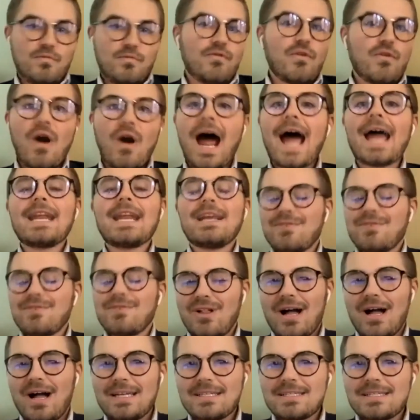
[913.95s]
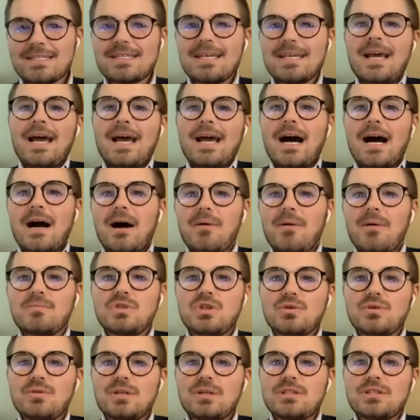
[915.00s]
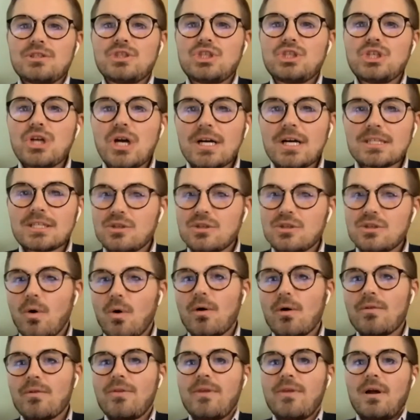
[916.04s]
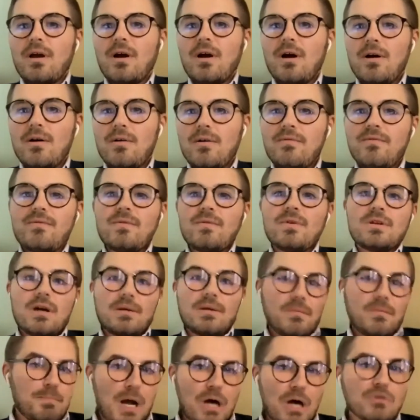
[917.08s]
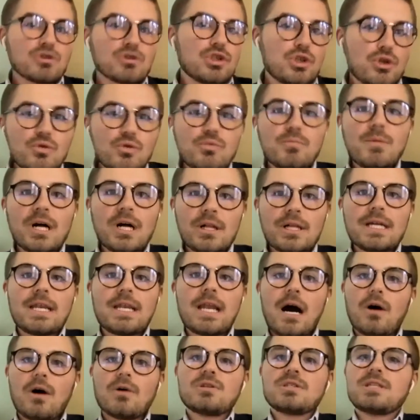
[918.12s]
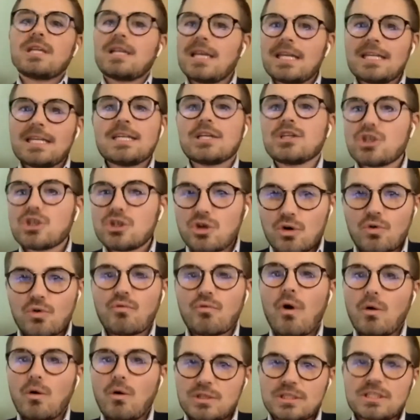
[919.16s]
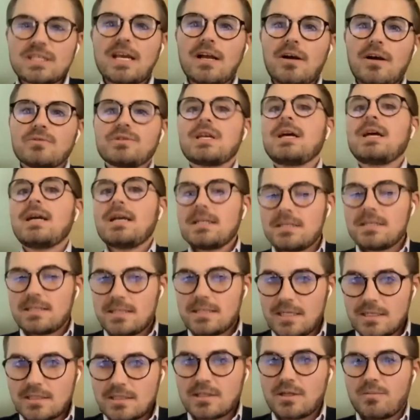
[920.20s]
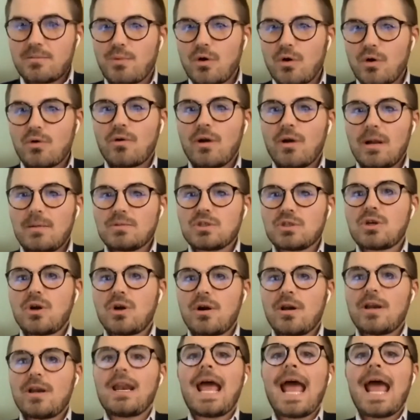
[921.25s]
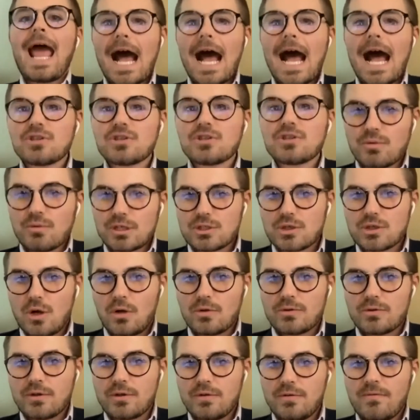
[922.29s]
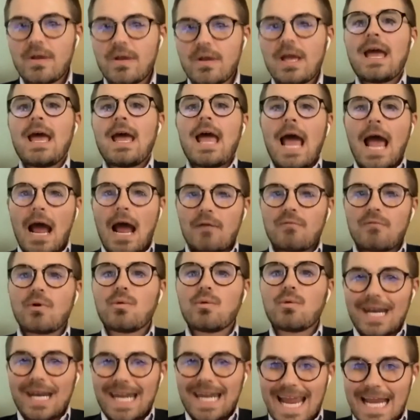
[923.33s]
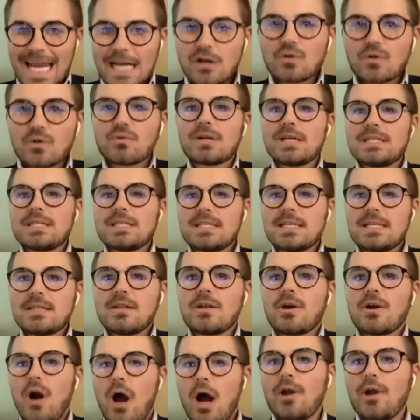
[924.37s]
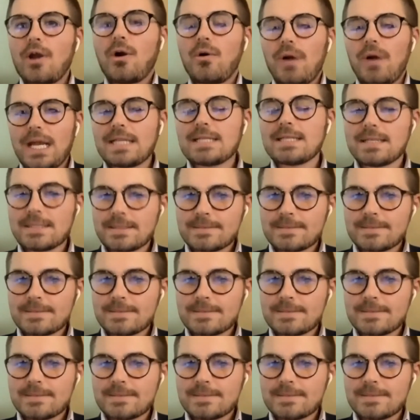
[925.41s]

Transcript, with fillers: variety of clients um, doing just north of about $2 million in additional gross sales since the program started as a result of everyone increasing their hire rate.